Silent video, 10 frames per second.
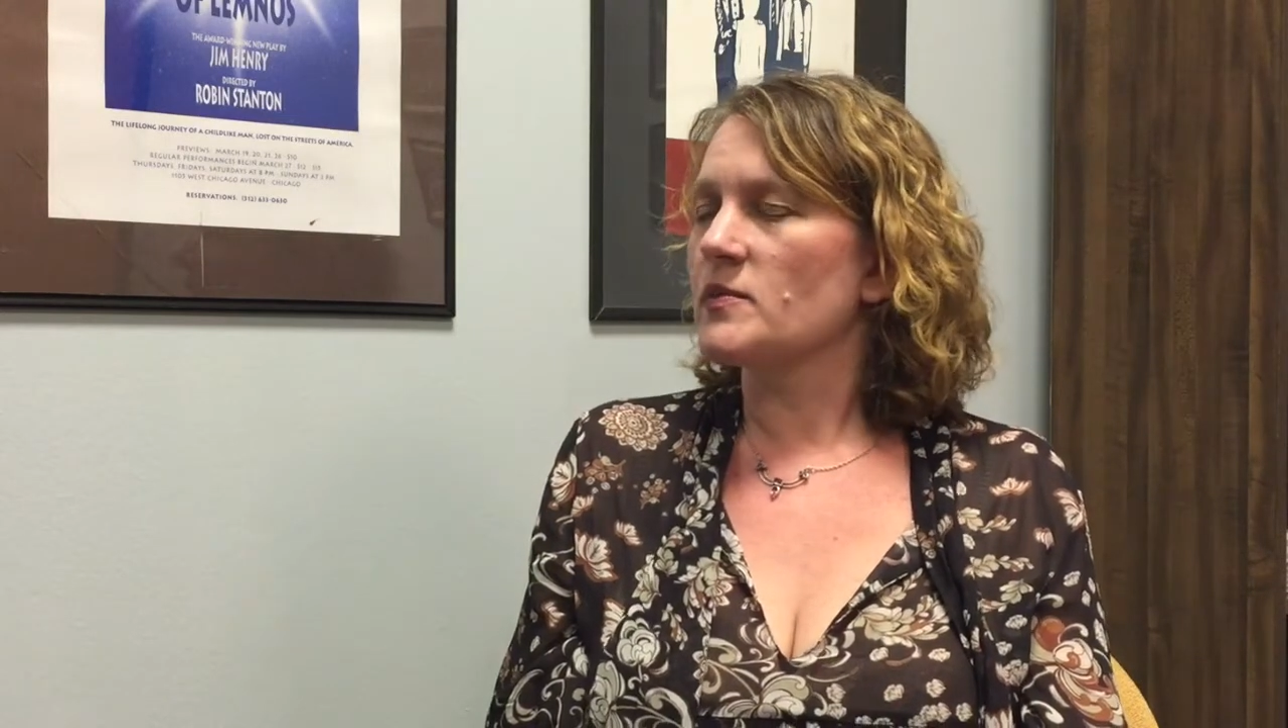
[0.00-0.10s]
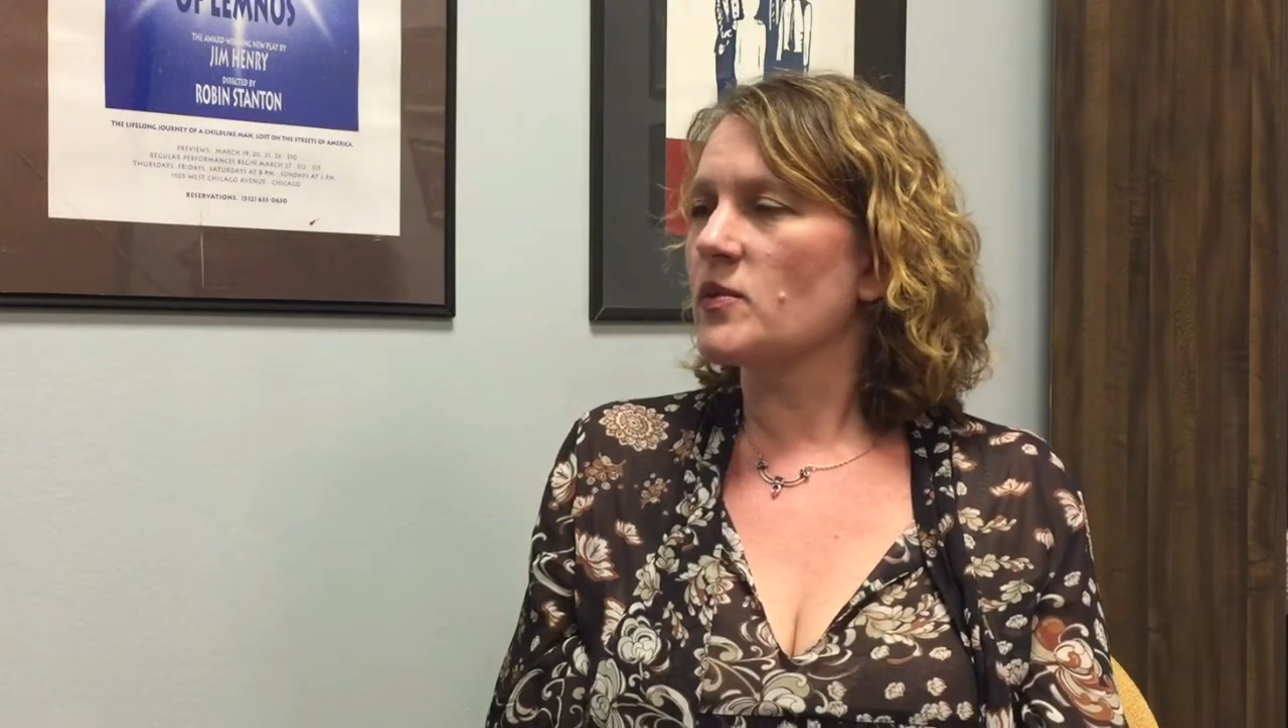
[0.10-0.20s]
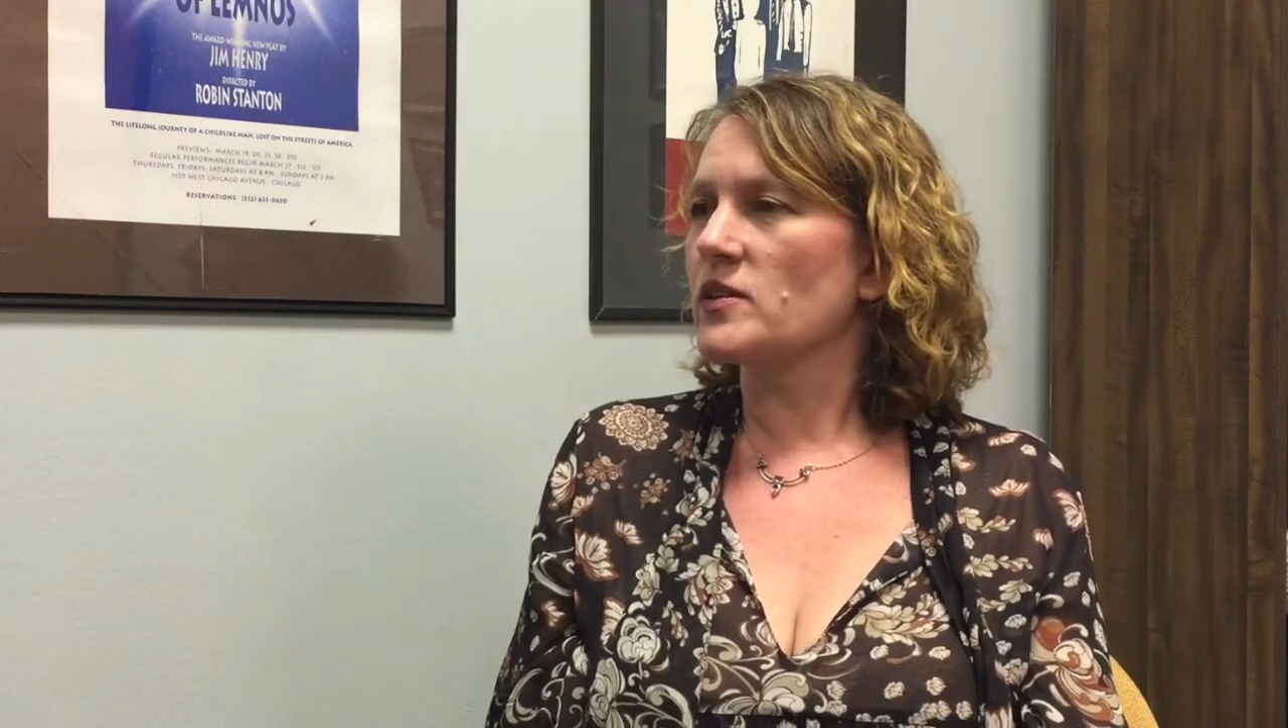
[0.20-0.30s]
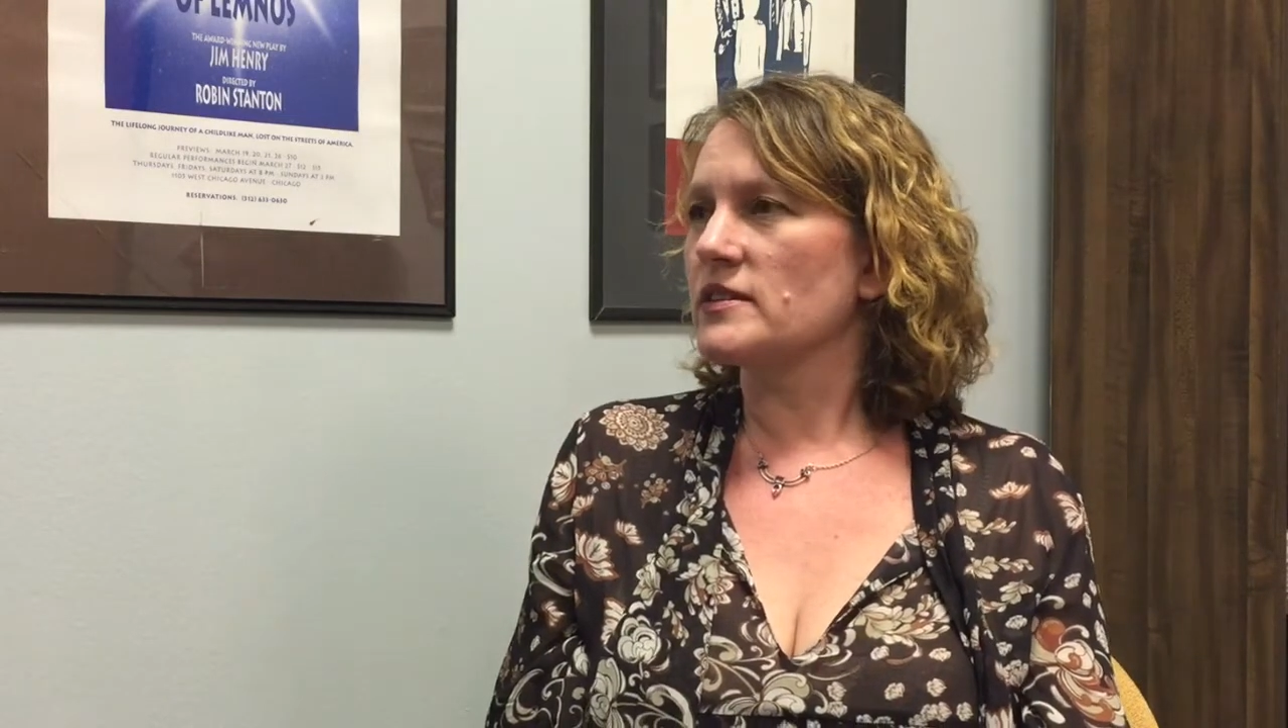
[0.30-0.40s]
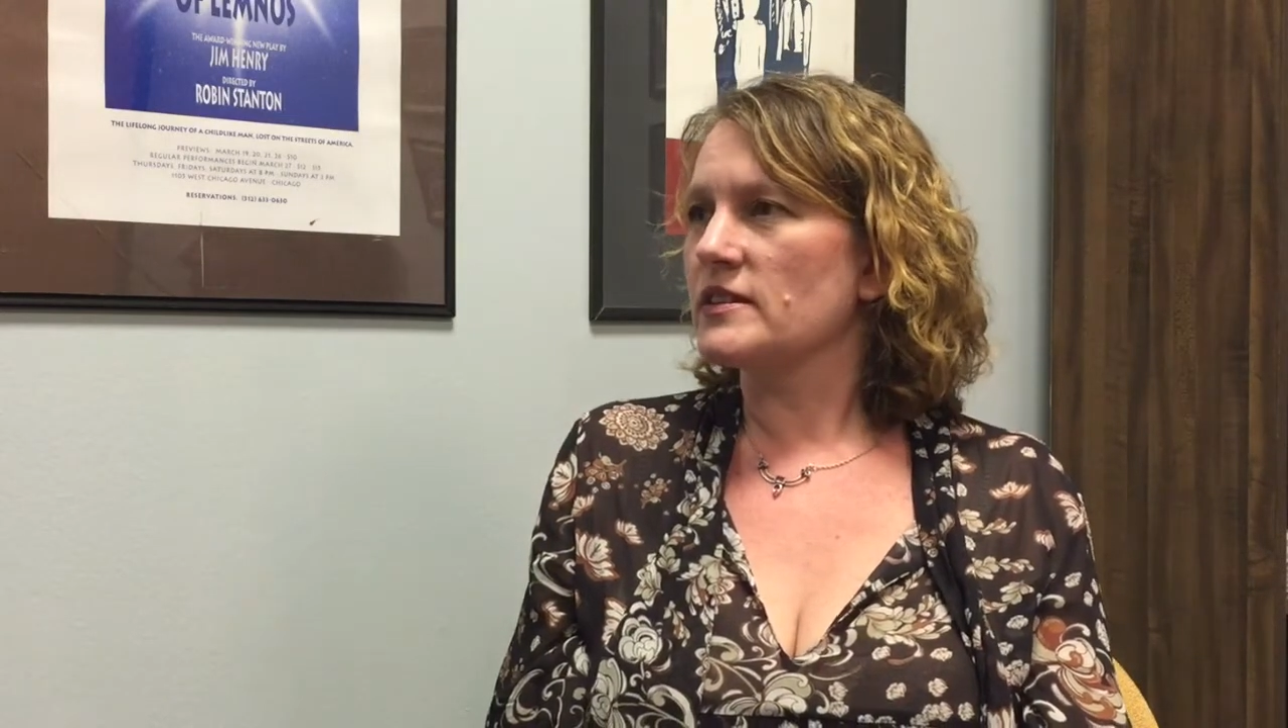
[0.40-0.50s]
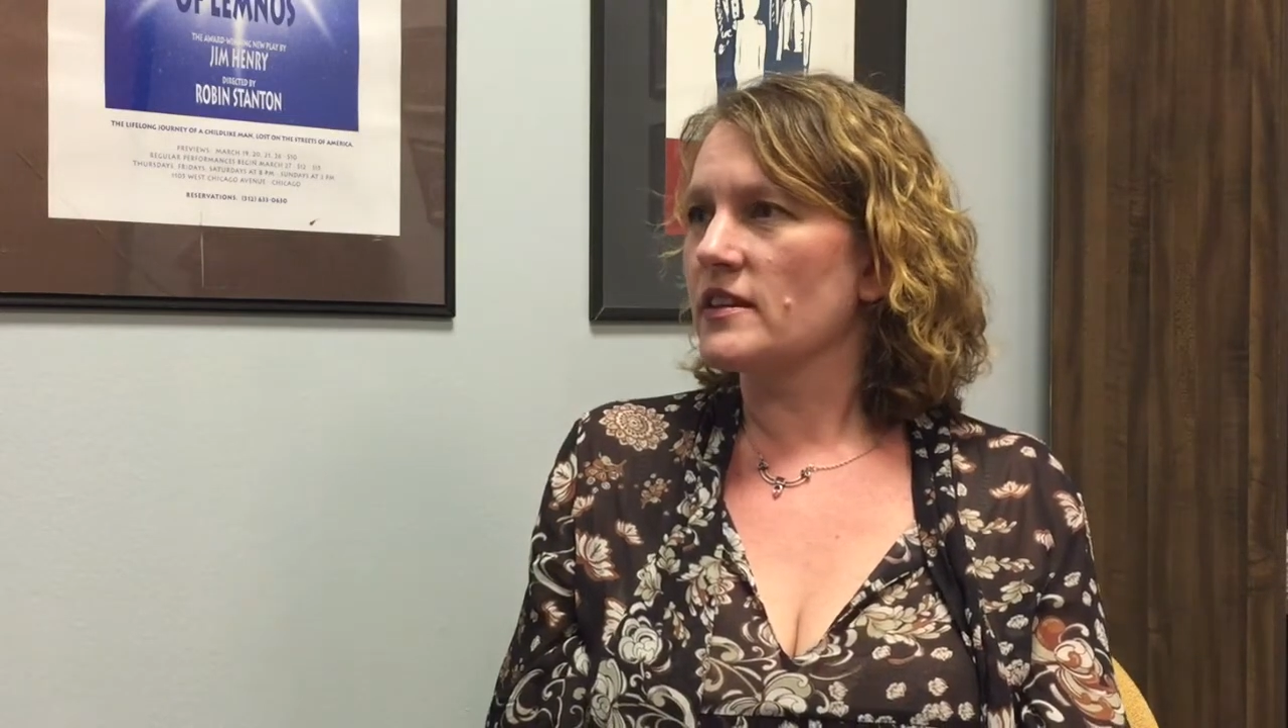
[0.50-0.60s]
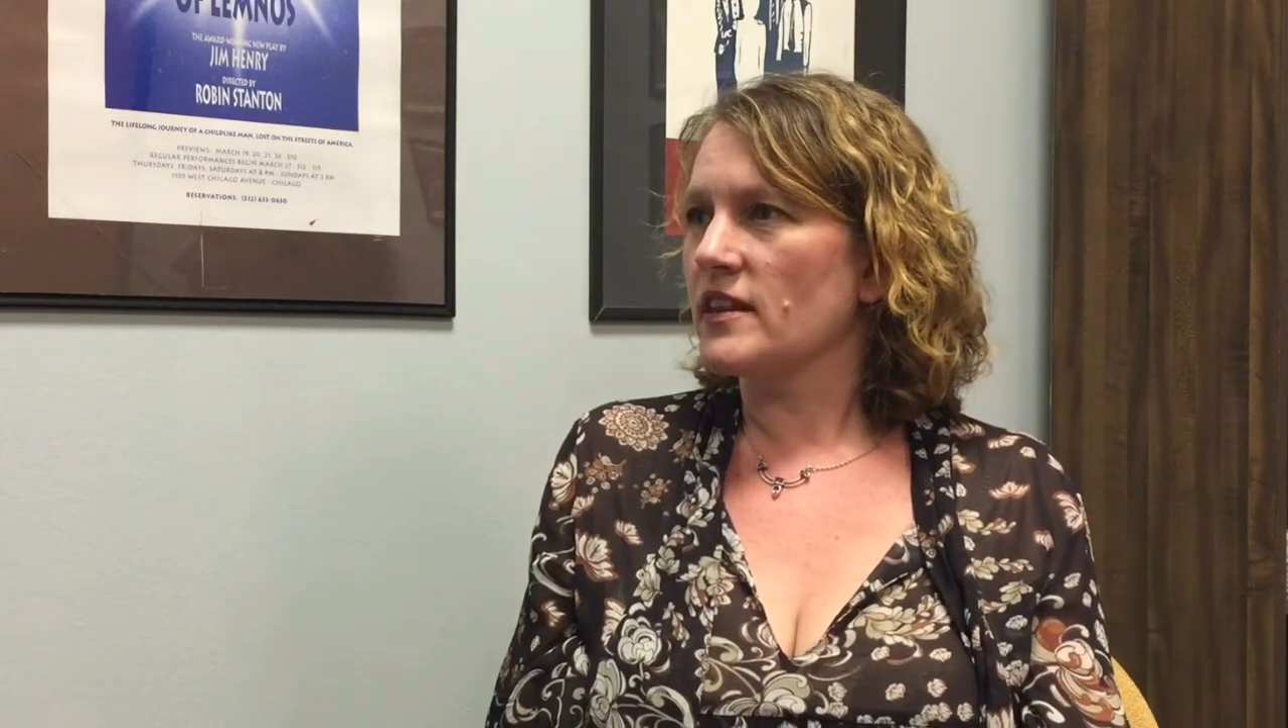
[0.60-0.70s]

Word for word: important to